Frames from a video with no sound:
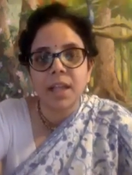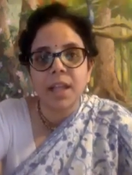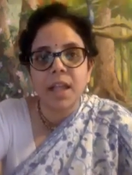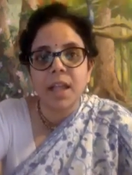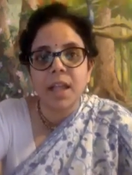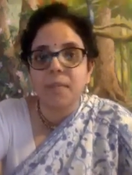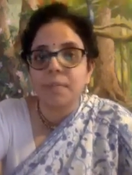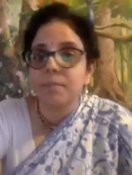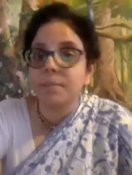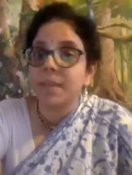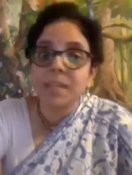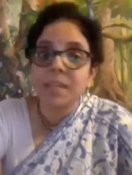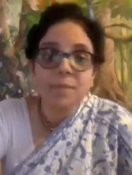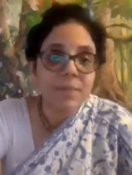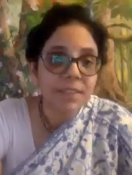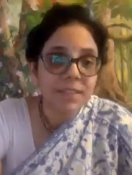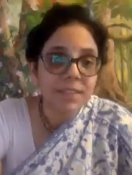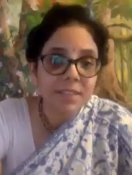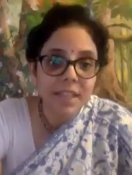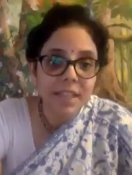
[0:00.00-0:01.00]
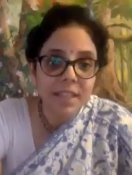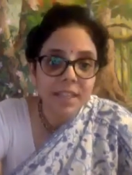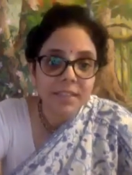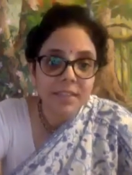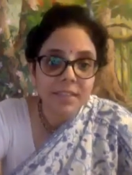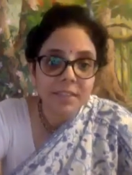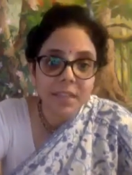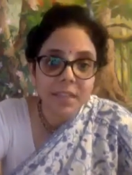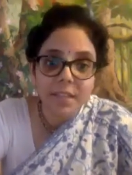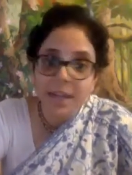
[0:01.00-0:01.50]
Many mistakes
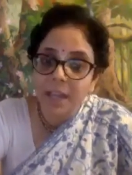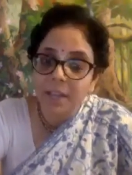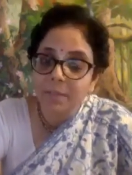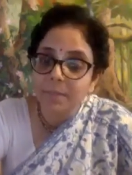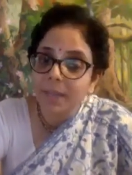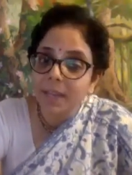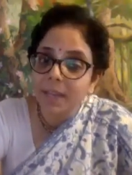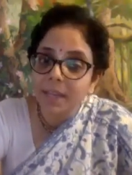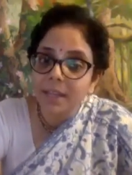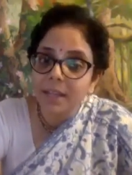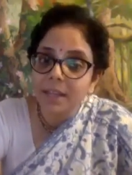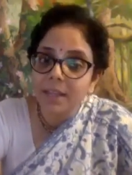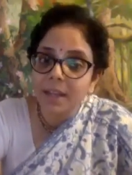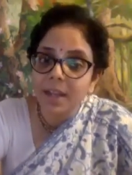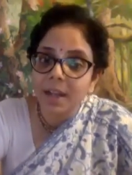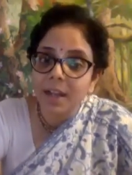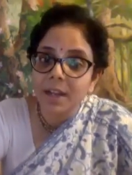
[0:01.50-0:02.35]
that I made,